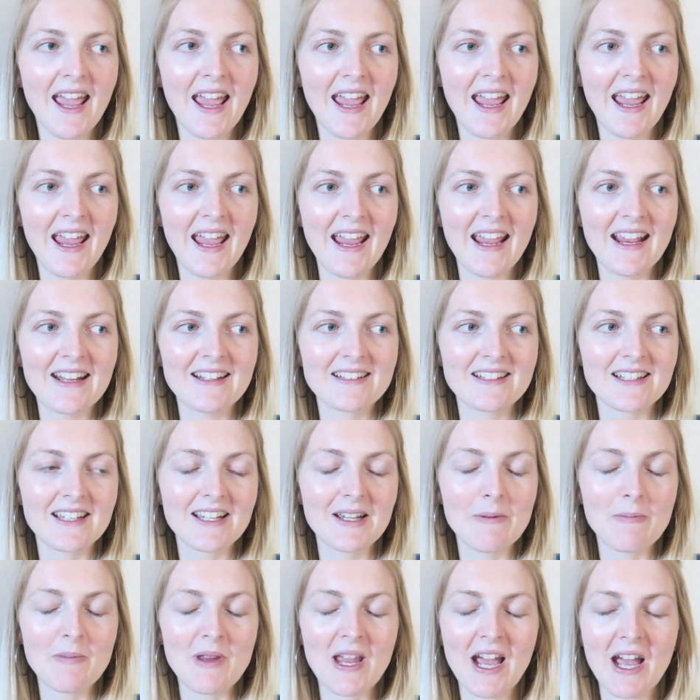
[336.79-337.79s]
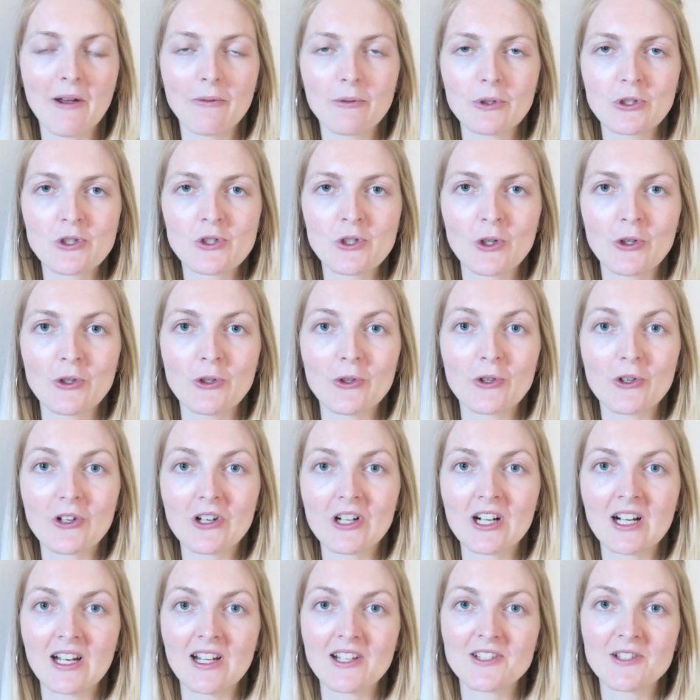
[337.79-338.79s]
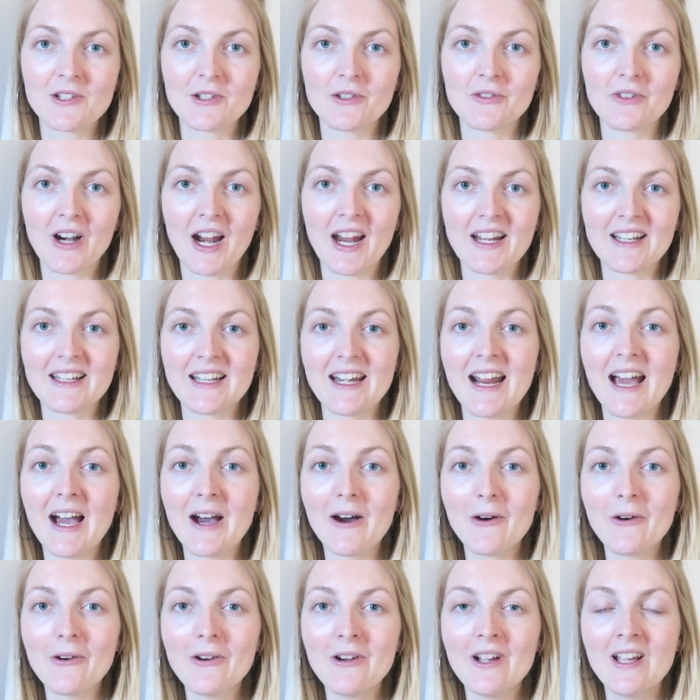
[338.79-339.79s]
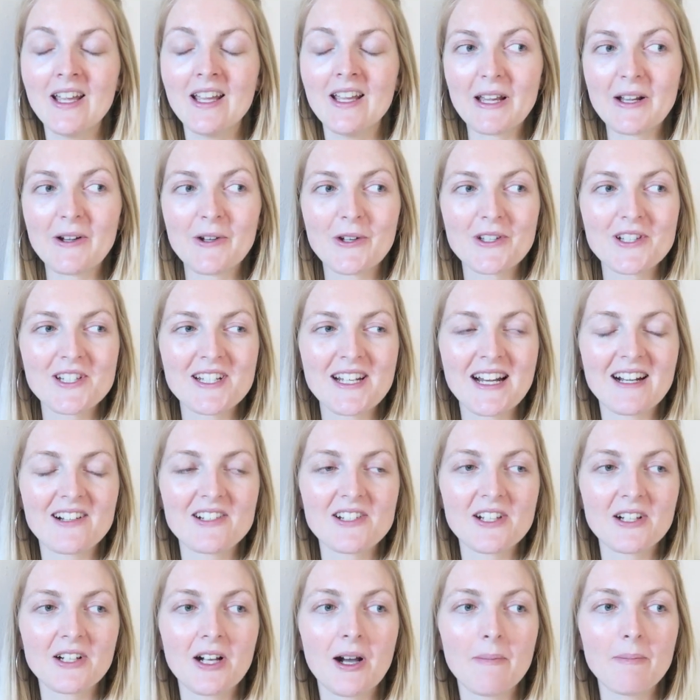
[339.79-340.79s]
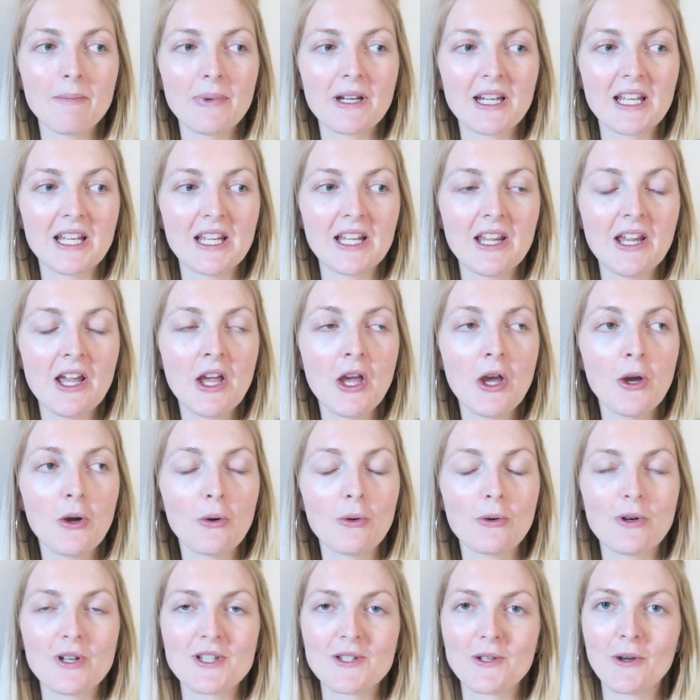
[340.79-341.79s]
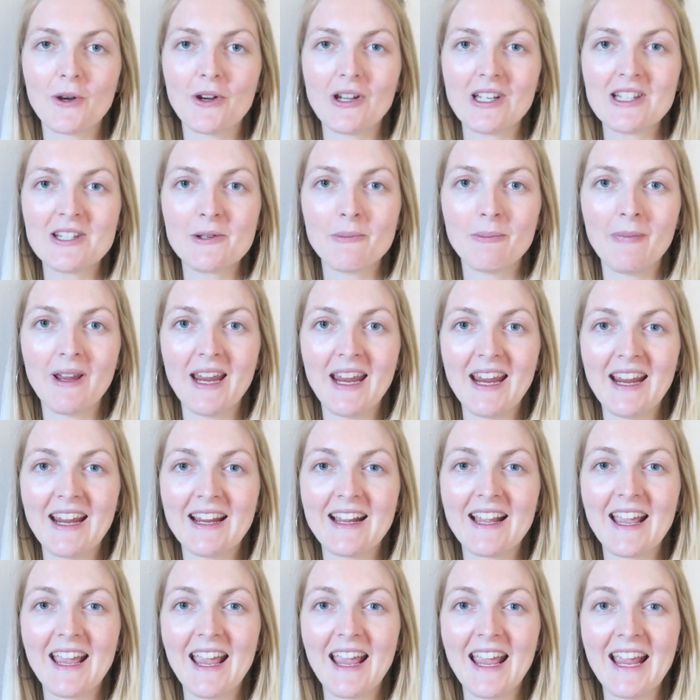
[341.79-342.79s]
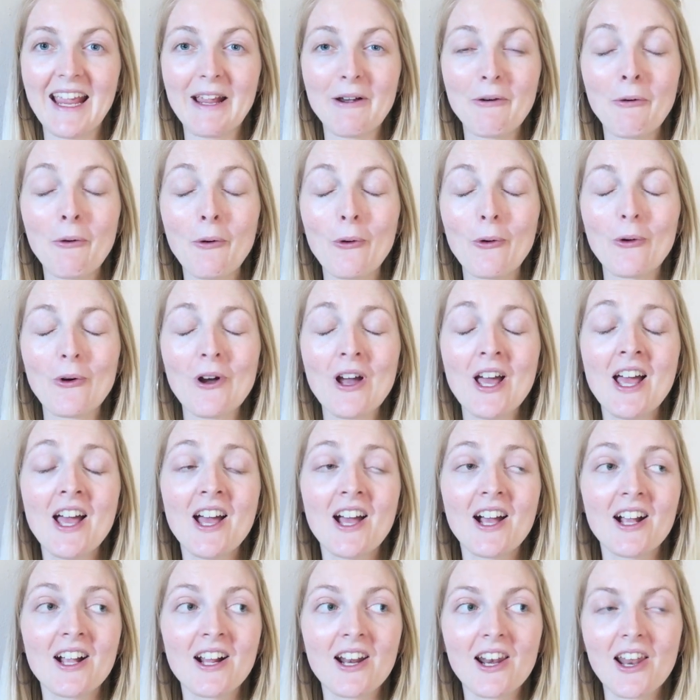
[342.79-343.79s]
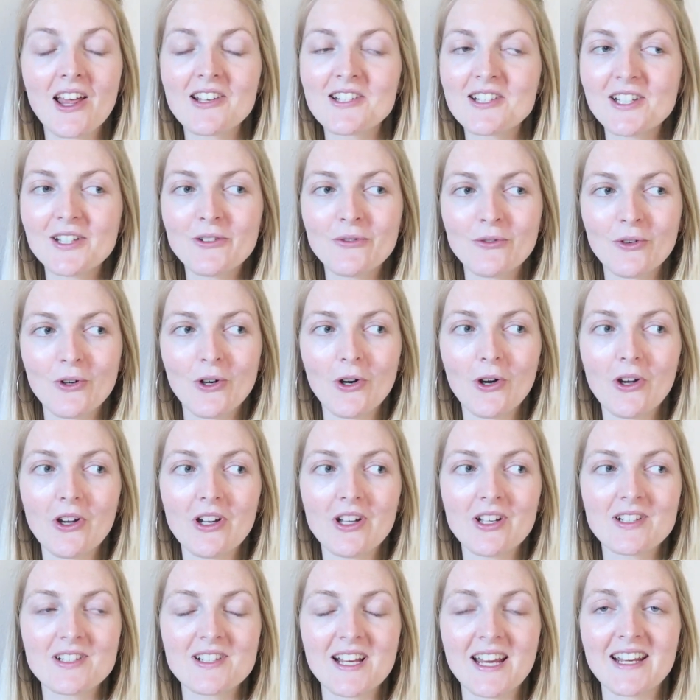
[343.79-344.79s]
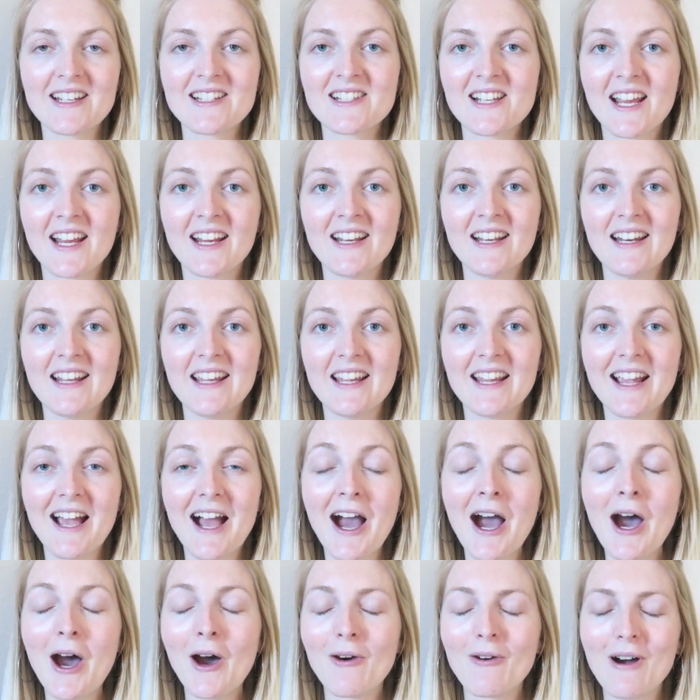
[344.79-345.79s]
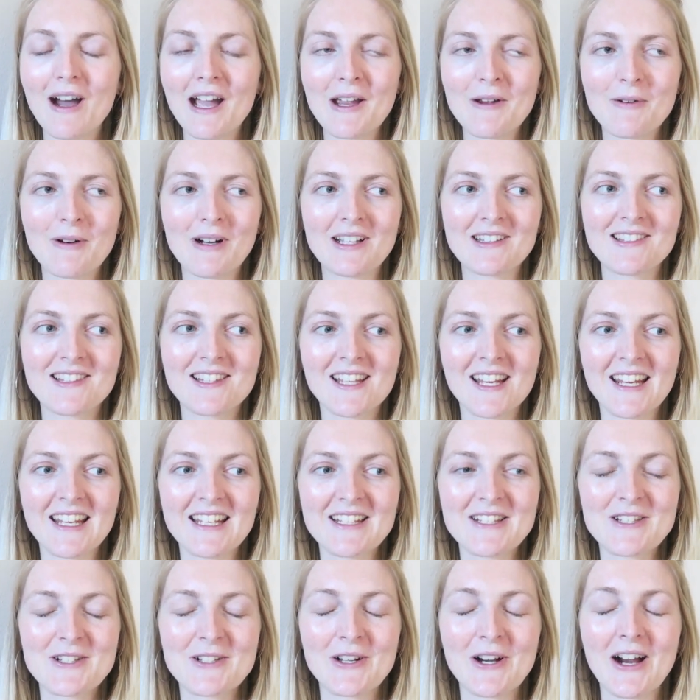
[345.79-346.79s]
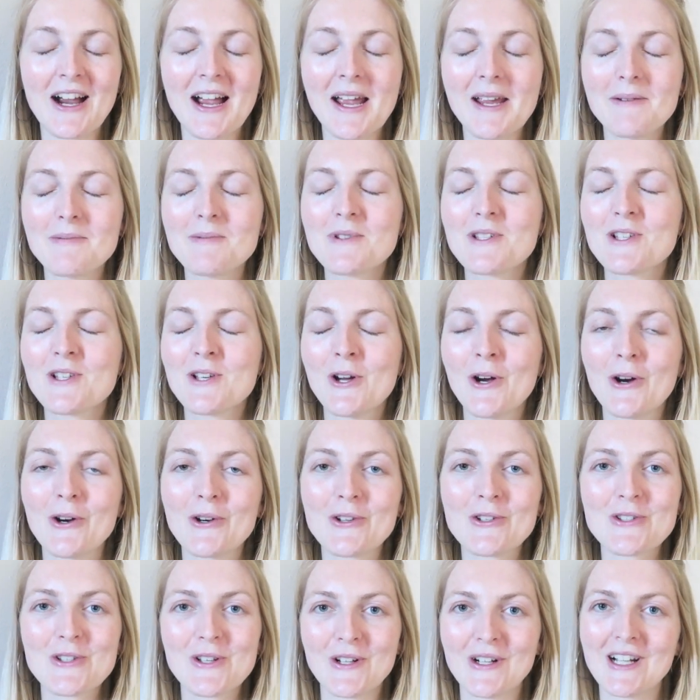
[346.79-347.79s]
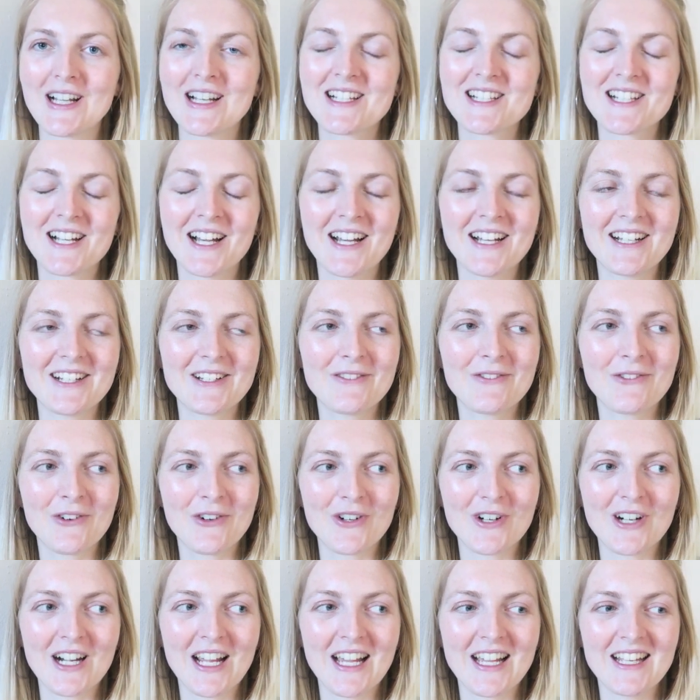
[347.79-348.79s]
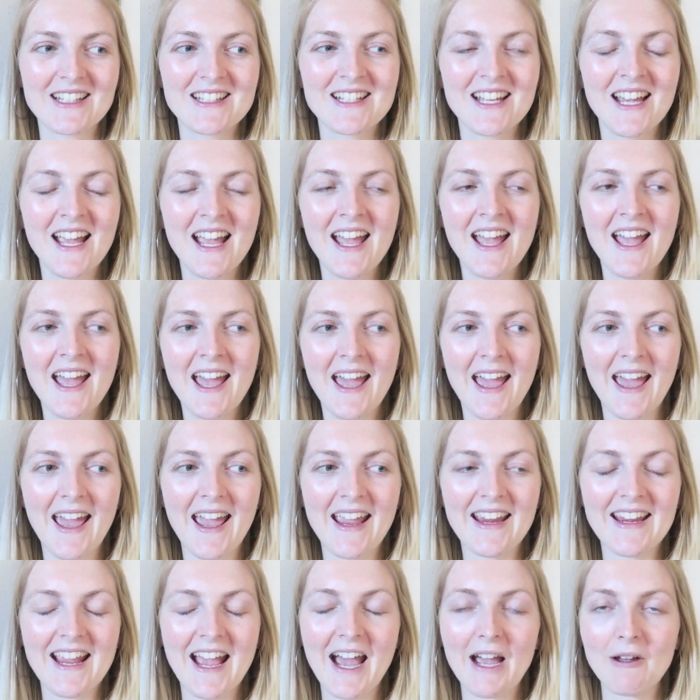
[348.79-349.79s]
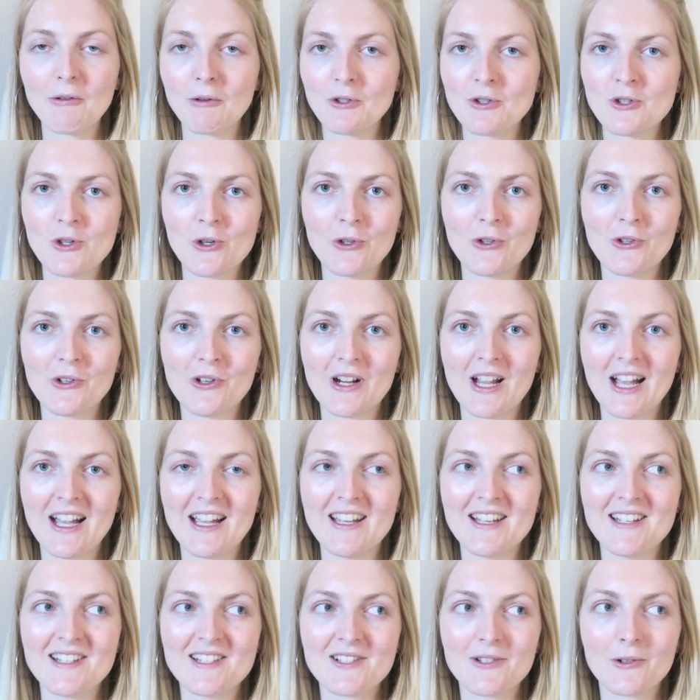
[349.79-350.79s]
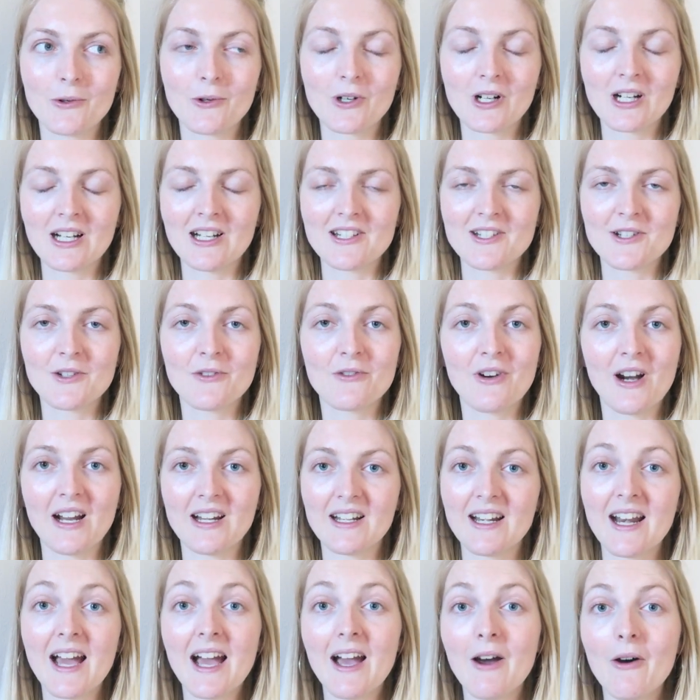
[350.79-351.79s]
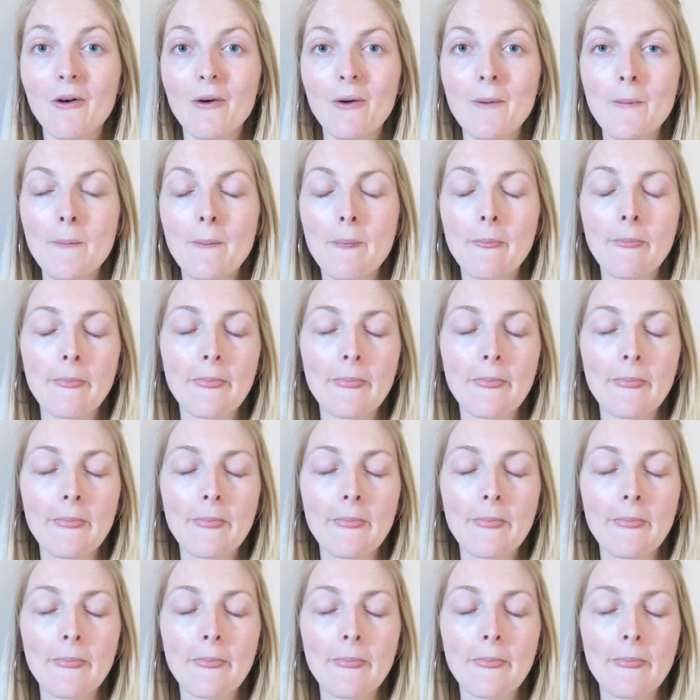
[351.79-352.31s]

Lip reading: And yeah, I will show you our closet right now because there's a company who is going to make a whole closet for us exactly how I want it. So I'm so, so excited for that. And yeah, I will show you guys our closet right now.